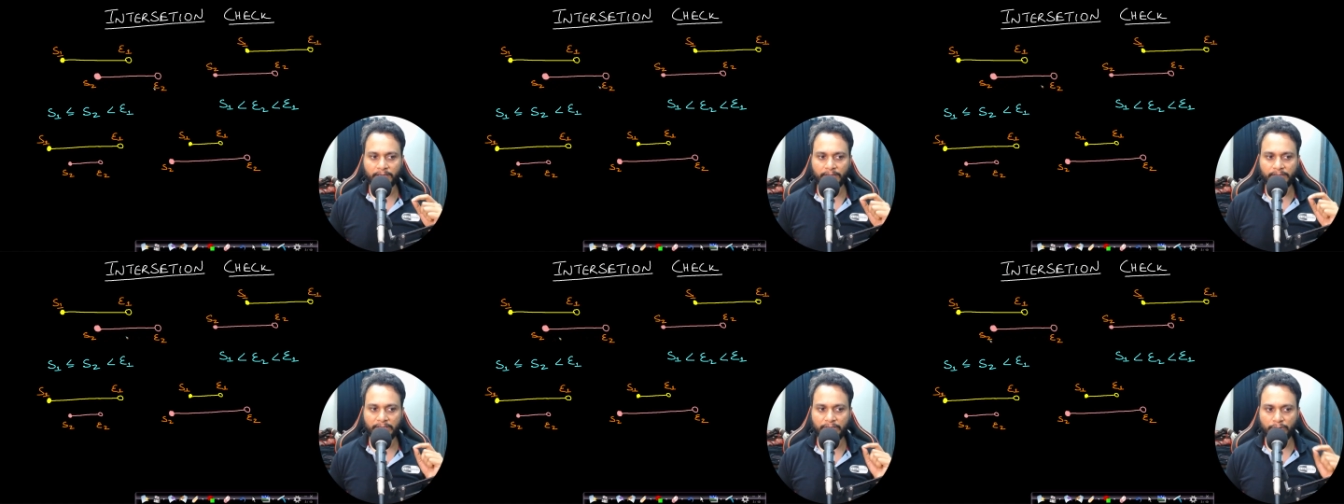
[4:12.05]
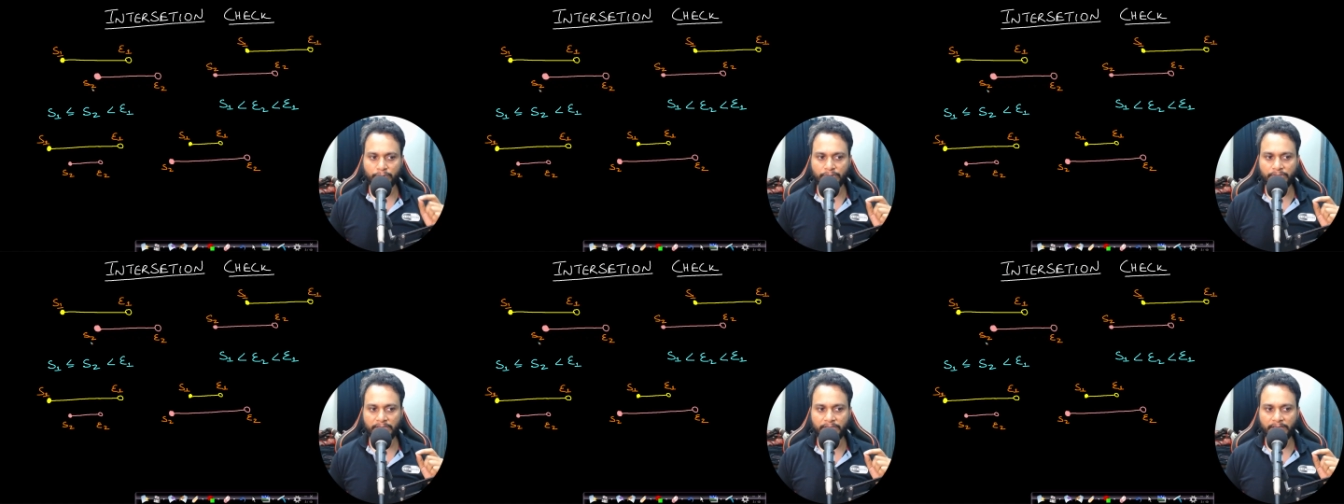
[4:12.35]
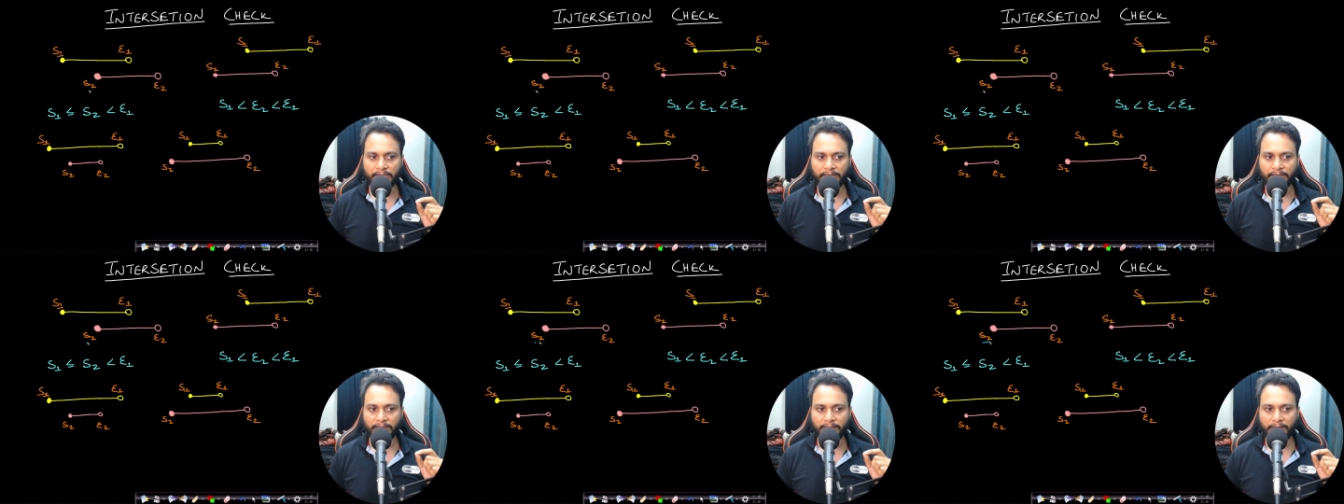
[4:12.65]
then you see
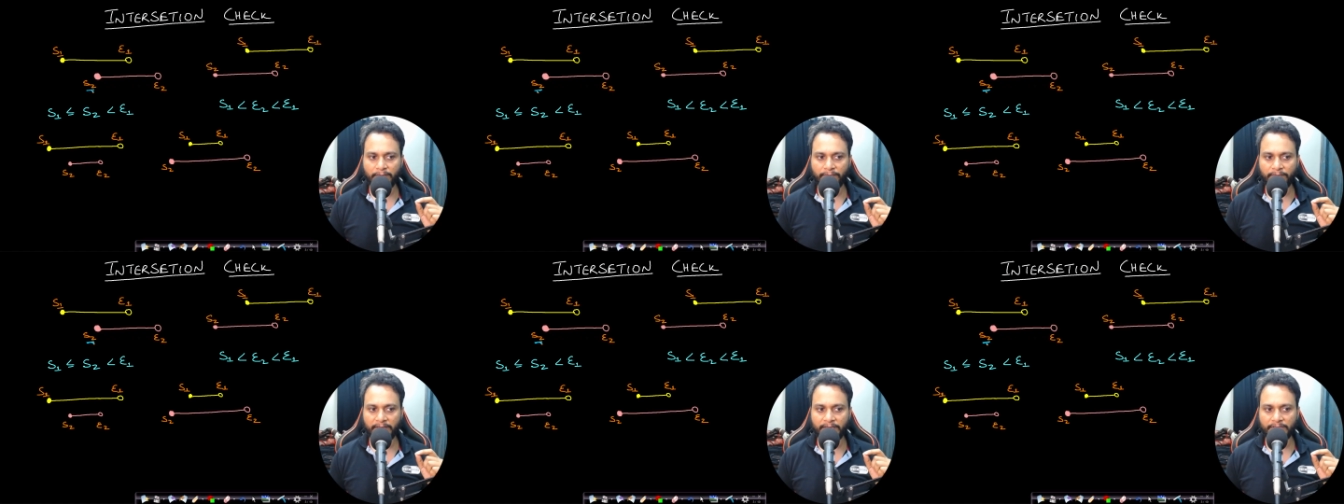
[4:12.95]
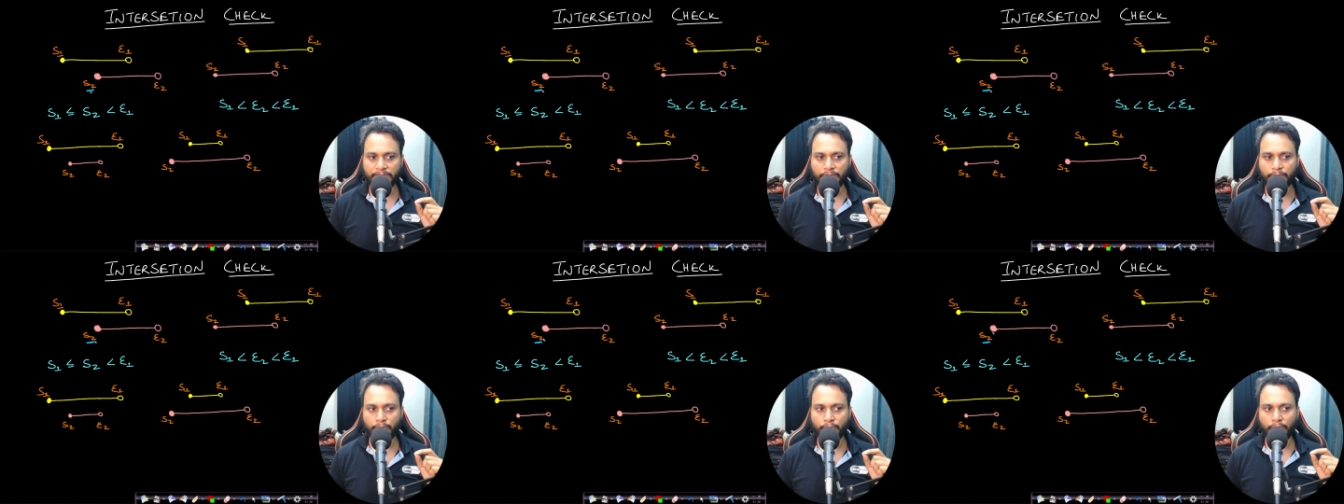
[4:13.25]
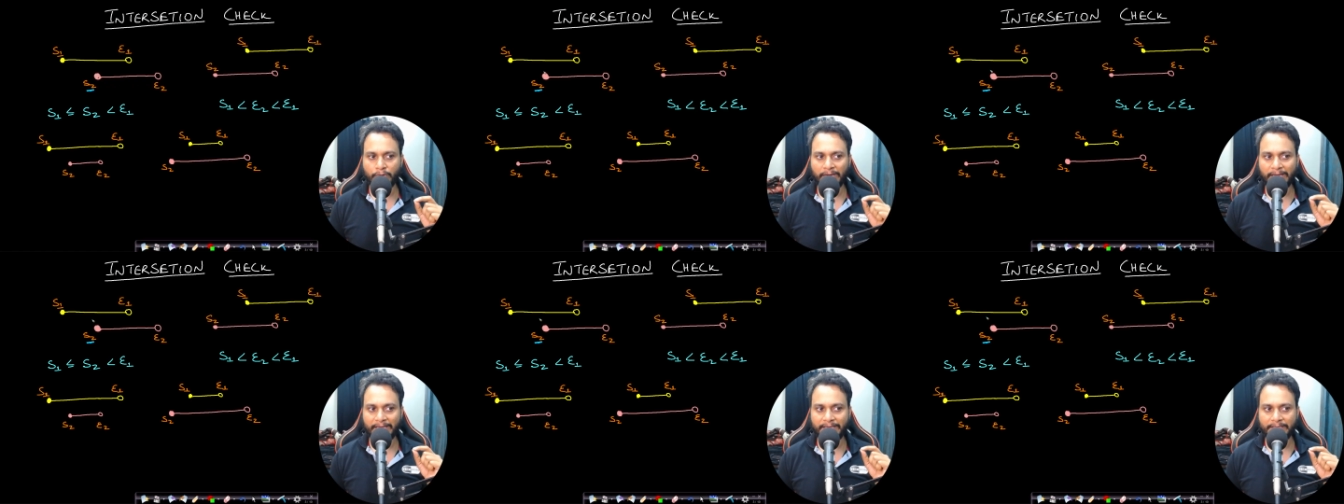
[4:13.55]
that if
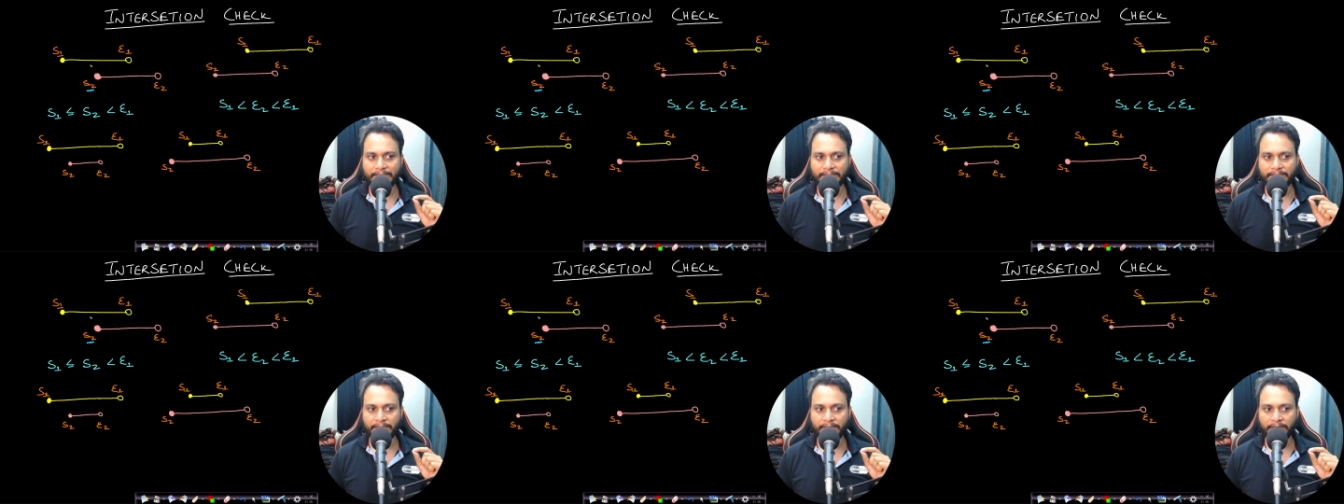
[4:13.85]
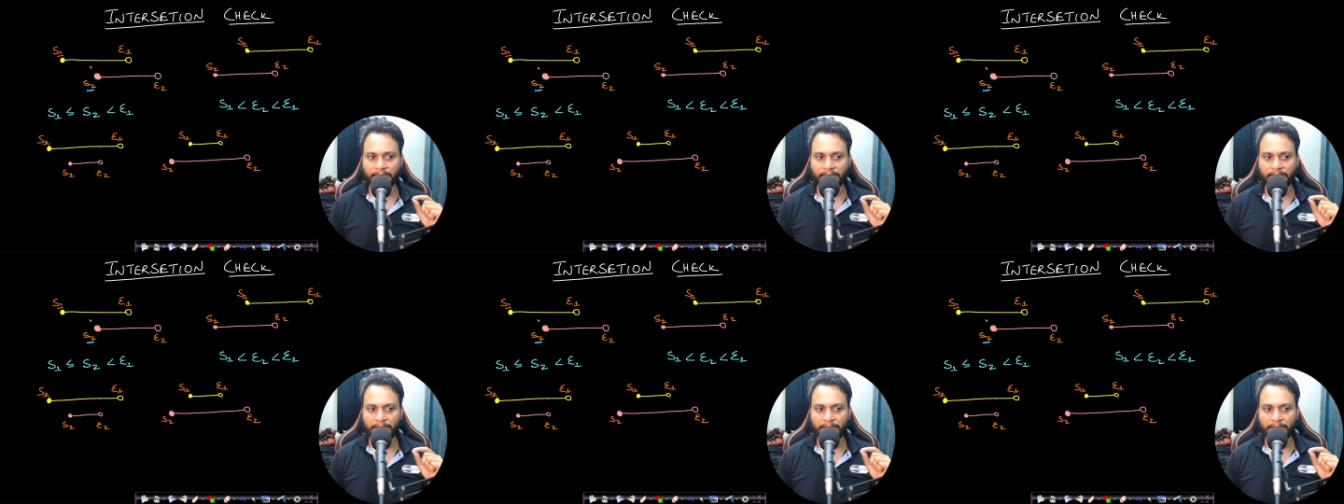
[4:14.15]
S2 lies